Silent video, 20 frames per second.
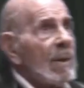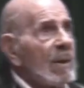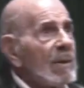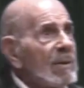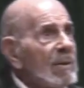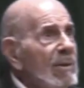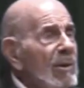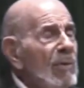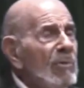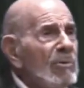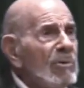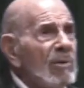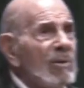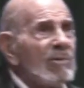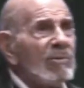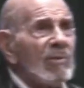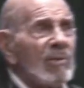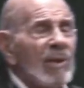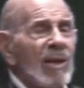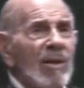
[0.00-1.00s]
There's no
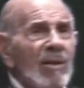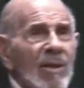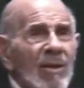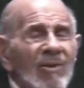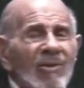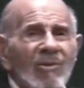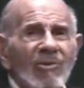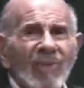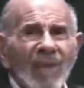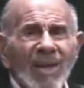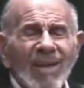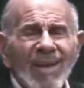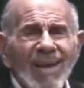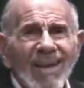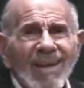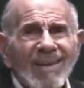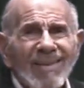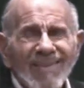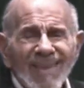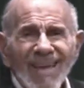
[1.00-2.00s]
such thing as
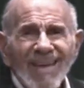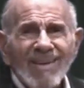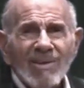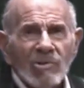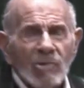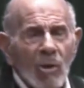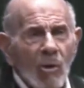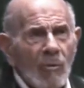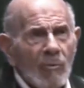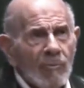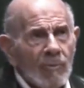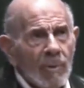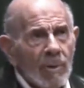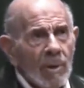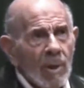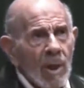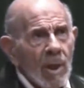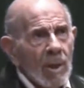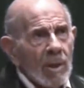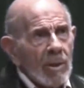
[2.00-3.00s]
thinking things
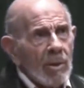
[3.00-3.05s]
over.